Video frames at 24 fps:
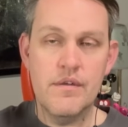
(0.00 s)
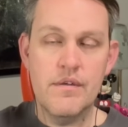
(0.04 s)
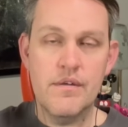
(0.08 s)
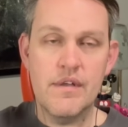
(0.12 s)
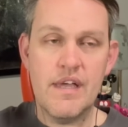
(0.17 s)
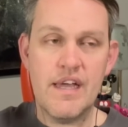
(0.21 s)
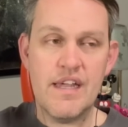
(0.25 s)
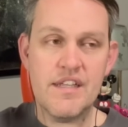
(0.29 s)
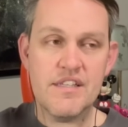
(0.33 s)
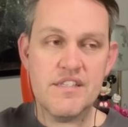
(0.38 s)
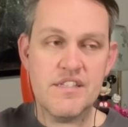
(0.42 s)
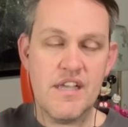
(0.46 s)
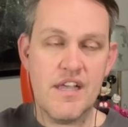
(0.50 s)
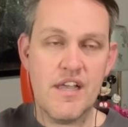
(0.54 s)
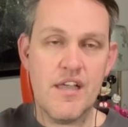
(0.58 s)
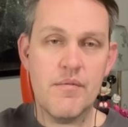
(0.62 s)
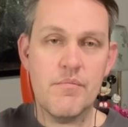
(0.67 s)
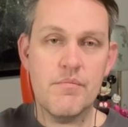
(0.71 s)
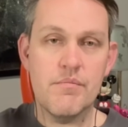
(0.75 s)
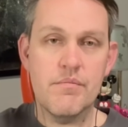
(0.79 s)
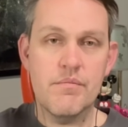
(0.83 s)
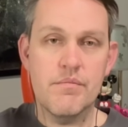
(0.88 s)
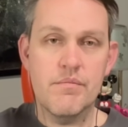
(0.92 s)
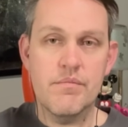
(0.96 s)
at a
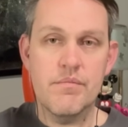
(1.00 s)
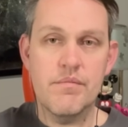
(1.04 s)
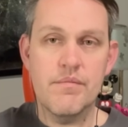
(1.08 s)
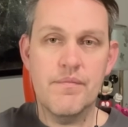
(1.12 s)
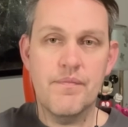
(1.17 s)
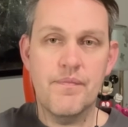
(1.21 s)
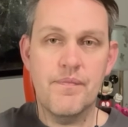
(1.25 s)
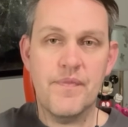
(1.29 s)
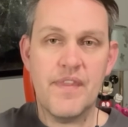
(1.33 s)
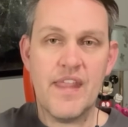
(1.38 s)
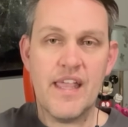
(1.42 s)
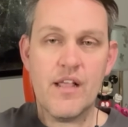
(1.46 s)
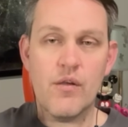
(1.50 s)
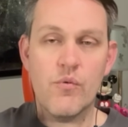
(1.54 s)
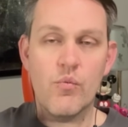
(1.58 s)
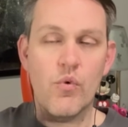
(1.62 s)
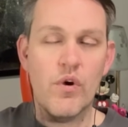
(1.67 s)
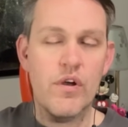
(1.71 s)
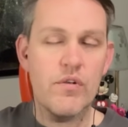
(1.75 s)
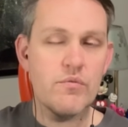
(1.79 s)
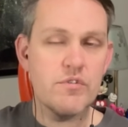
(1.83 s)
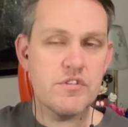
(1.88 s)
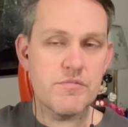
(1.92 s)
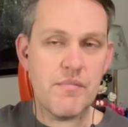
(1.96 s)
time. Like
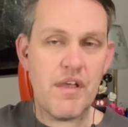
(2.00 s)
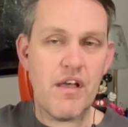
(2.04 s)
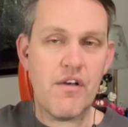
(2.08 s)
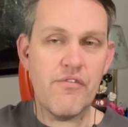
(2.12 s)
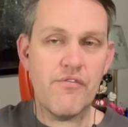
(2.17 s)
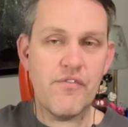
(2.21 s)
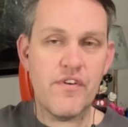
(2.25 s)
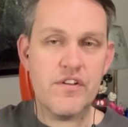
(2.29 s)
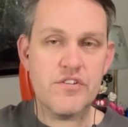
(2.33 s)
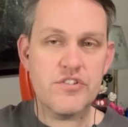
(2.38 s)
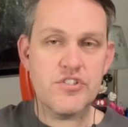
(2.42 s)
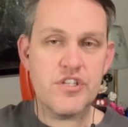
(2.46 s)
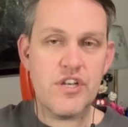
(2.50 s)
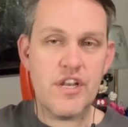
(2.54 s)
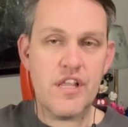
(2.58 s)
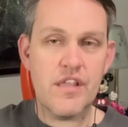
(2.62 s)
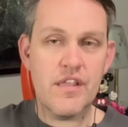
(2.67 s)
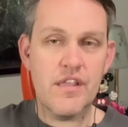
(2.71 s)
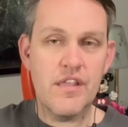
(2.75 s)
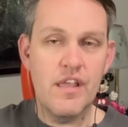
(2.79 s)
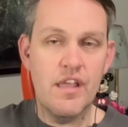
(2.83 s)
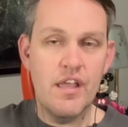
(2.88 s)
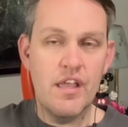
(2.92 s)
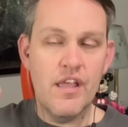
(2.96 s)
one was
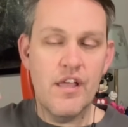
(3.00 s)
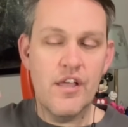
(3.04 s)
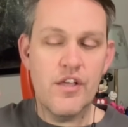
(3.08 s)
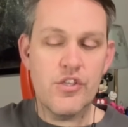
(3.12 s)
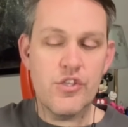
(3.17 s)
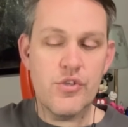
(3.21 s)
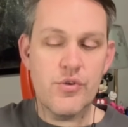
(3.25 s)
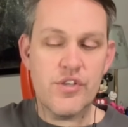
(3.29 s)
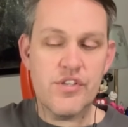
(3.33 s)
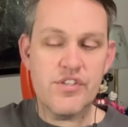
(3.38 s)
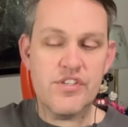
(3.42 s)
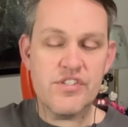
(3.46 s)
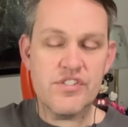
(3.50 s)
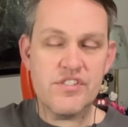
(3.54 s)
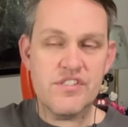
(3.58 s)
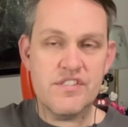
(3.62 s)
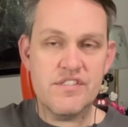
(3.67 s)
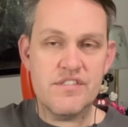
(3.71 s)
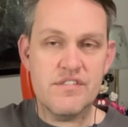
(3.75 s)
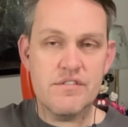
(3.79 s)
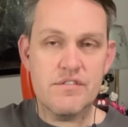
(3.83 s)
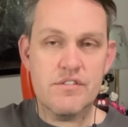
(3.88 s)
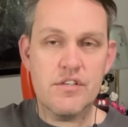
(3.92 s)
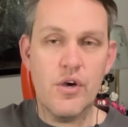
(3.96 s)
malfunctioning, you could just
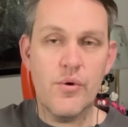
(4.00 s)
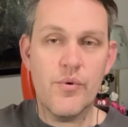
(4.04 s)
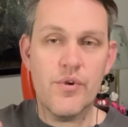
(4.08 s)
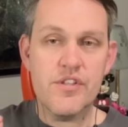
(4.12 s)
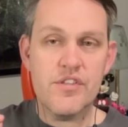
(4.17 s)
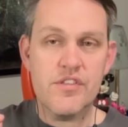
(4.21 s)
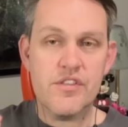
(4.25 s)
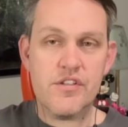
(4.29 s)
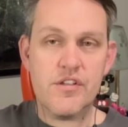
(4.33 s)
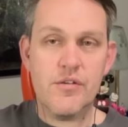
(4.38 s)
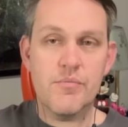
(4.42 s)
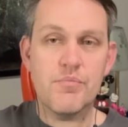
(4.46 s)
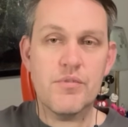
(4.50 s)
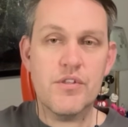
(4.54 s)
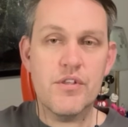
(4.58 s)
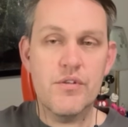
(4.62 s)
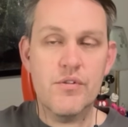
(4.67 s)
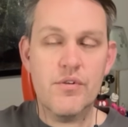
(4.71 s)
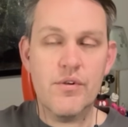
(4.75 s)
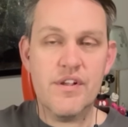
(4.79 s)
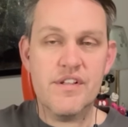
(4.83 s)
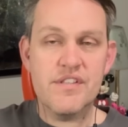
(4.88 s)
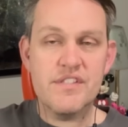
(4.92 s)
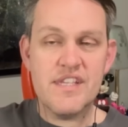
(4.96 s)
go into the
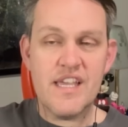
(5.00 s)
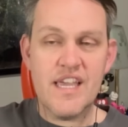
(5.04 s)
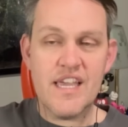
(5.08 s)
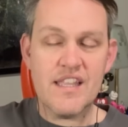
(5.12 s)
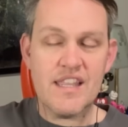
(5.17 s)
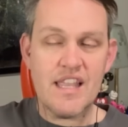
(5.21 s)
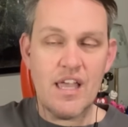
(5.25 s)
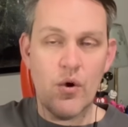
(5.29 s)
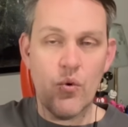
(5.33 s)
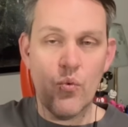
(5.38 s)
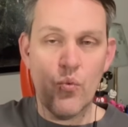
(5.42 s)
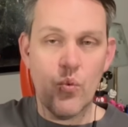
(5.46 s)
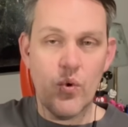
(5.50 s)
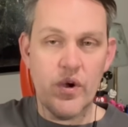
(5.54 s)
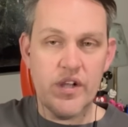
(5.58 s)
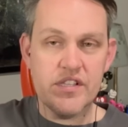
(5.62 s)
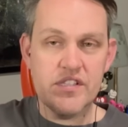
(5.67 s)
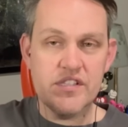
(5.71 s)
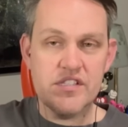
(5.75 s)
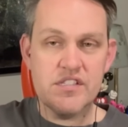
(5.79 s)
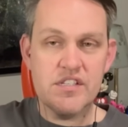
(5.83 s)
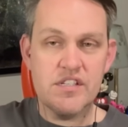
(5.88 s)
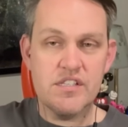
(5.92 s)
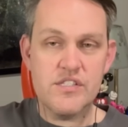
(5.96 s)
computer and take that
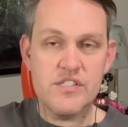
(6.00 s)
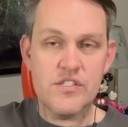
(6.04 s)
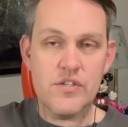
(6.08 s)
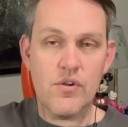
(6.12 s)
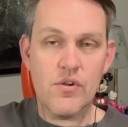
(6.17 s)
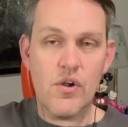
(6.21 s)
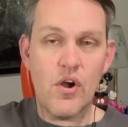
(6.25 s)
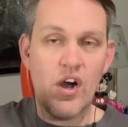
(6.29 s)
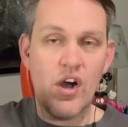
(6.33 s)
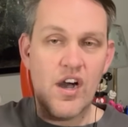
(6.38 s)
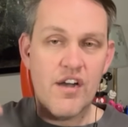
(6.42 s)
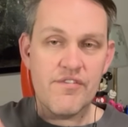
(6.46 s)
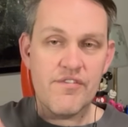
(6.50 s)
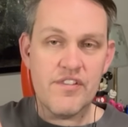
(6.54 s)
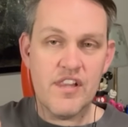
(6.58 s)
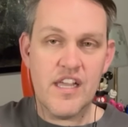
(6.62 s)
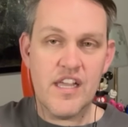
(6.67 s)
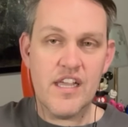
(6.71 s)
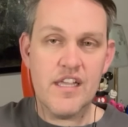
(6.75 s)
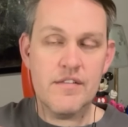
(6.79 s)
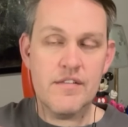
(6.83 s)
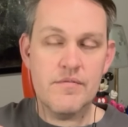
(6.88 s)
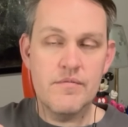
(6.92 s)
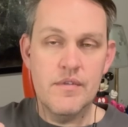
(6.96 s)
one sensor
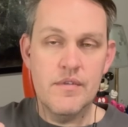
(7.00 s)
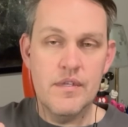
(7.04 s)
offline.